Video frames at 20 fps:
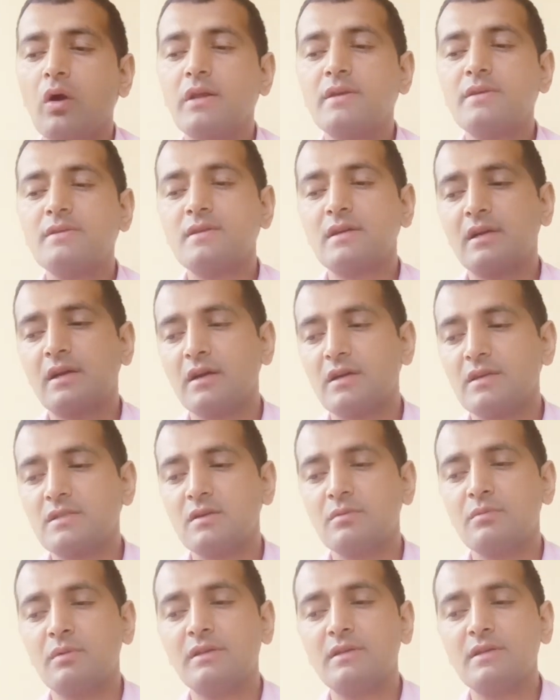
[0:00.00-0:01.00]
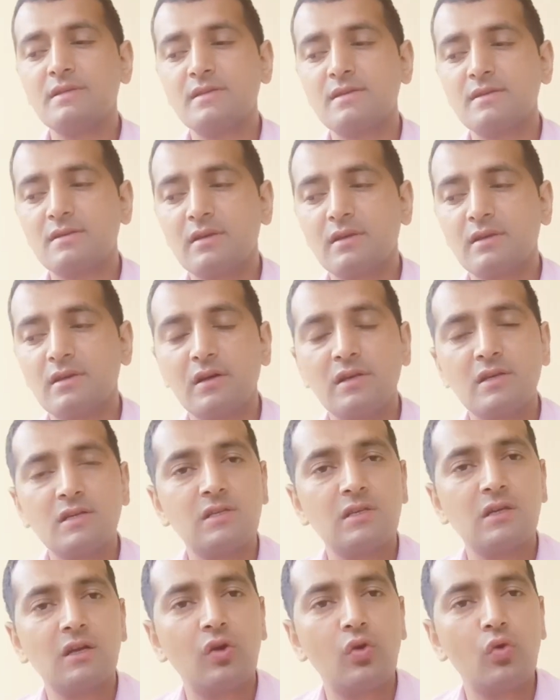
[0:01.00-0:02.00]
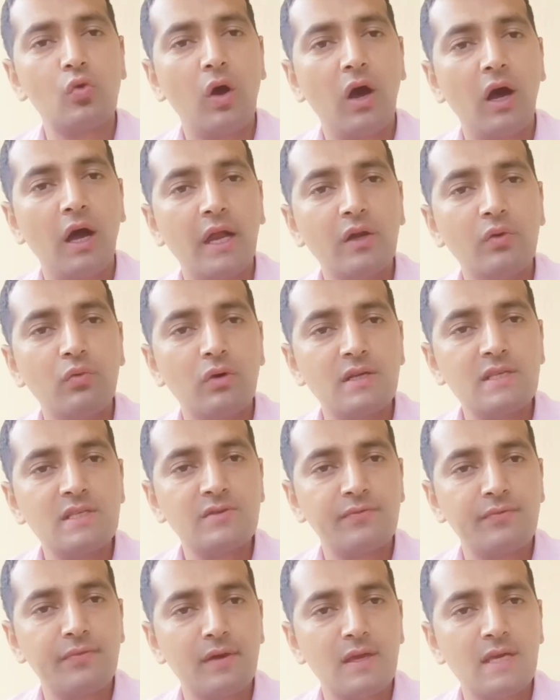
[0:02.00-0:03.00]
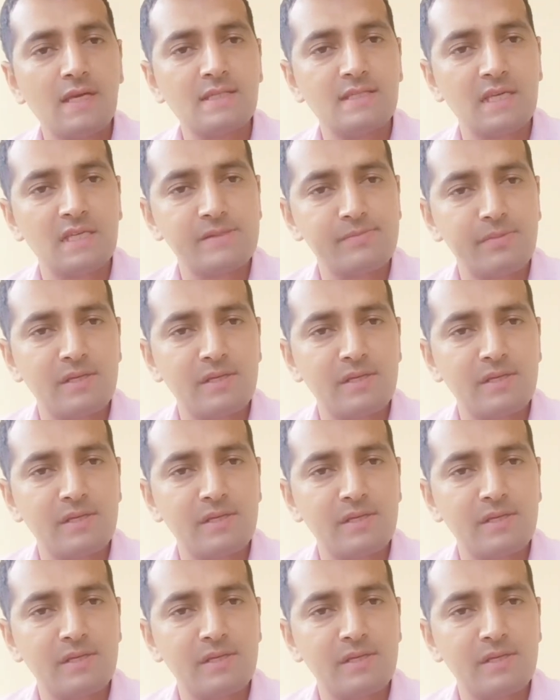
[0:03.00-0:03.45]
What is the custom? This is the tradition to hide one's face,